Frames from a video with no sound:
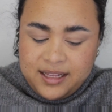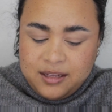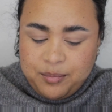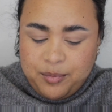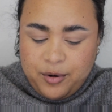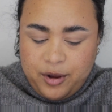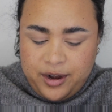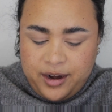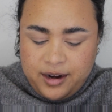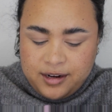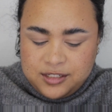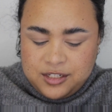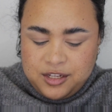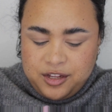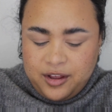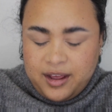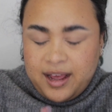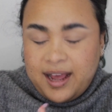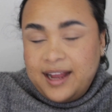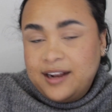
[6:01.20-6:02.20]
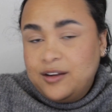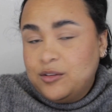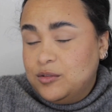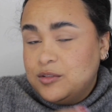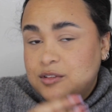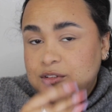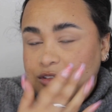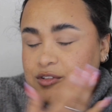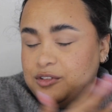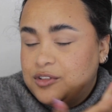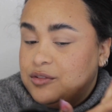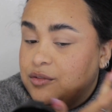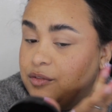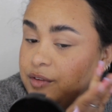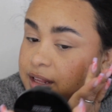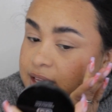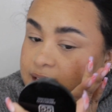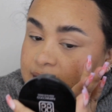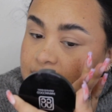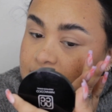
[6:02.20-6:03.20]
the product to your hand also just
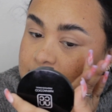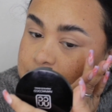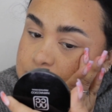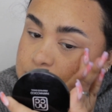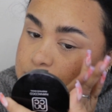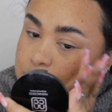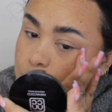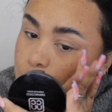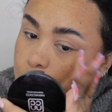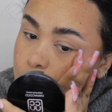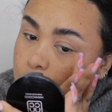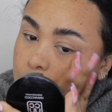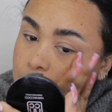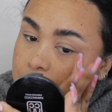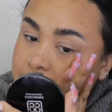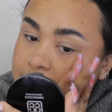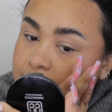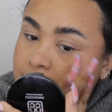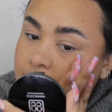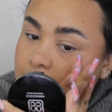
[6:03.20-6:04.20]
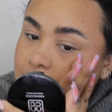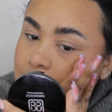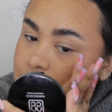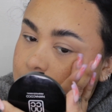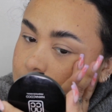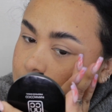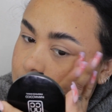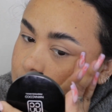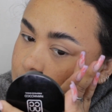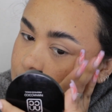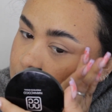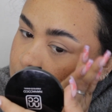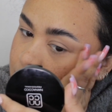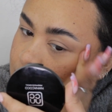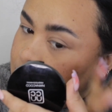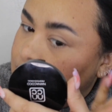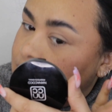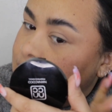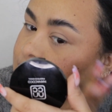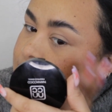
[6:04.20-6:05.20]
really helps to warm it up,
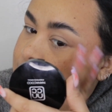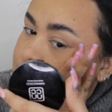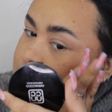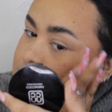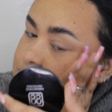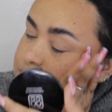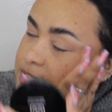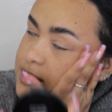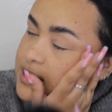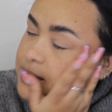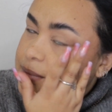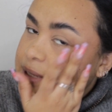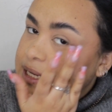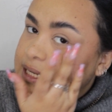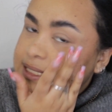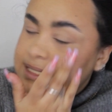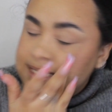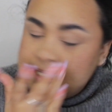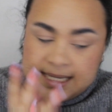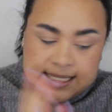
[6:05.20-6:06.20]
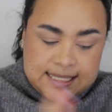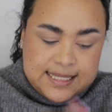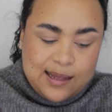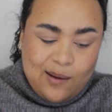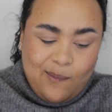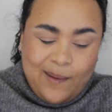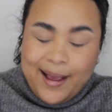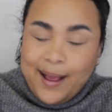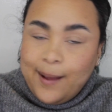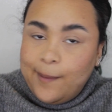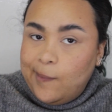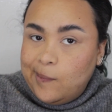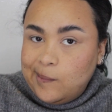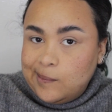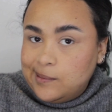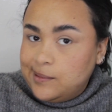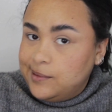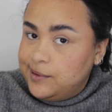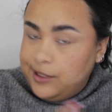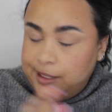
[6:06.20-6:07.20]
especially because it's quite
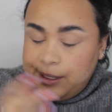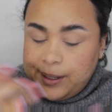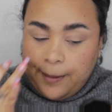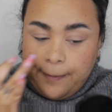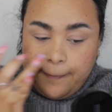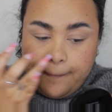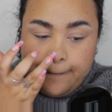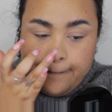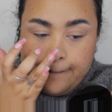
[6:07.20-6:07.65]
cold, you know.